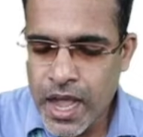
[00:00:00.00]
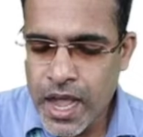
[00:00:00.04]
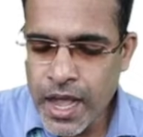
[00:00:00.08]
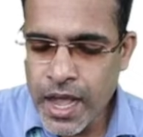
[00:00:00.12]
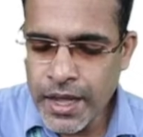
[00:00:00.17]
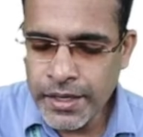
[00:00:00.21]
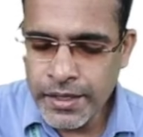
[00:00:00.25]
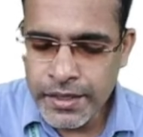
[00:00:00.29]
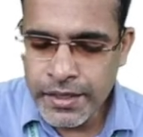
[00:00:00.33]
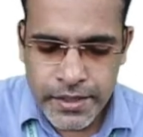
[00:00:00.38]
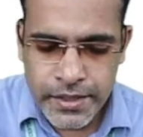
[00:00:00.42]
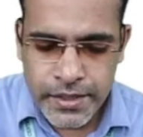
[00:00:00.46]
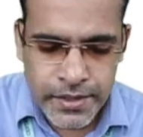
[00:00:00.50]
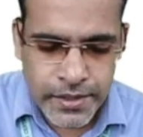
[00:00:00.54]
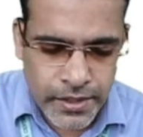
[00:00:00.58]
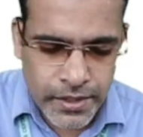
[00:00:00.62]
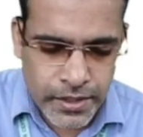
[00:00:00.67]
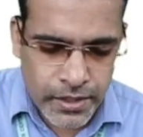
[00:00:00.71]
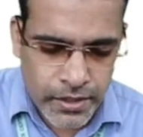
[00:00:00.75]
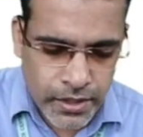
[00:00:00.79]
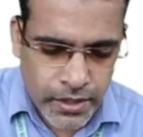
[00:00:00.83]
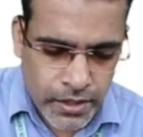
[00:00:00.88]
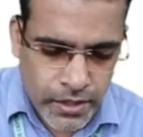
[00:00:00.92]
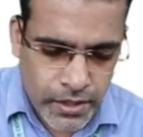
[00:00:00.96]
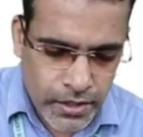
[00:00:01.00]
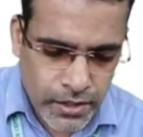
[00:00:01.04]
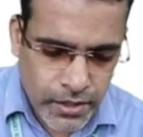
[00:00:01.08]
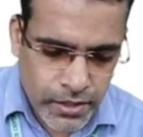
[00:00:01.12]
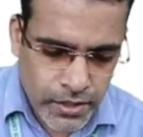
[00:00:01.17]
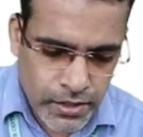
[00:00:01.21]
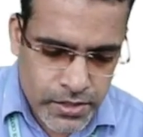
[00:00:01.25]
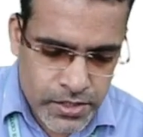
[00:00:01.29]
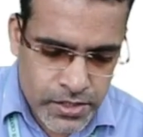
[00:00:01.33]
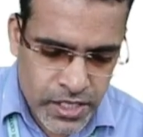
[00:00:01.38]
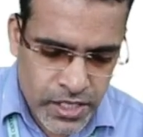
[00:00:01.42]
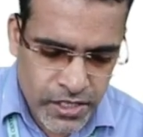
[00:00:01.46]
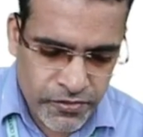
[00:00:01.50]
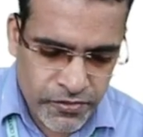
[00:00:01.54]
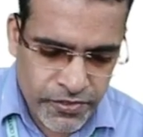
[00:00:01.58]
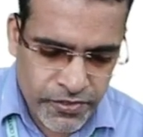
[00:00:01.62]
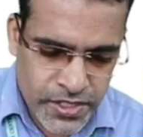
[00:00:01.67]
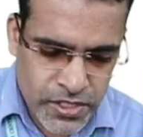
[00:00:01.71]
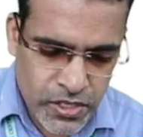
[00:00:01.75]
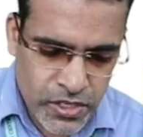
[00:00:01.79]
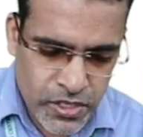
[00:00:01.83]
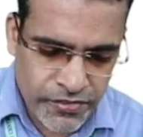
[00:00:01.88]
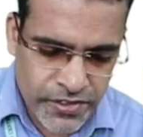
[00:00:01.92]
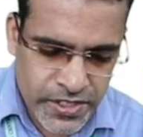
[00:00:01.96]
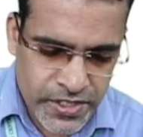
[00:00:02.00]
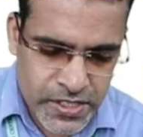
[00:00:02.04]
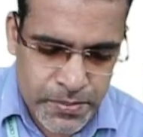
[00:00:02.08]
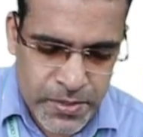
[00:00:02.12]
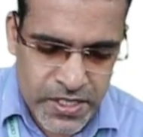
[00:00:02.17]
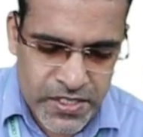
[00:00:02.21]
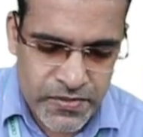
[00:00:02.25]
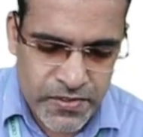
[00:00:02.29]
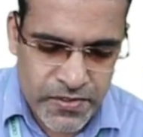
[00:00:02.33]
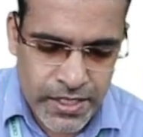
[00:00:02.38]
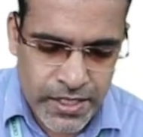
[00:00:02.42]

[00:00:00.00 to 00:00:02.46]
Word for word: Anterior surface of isthmus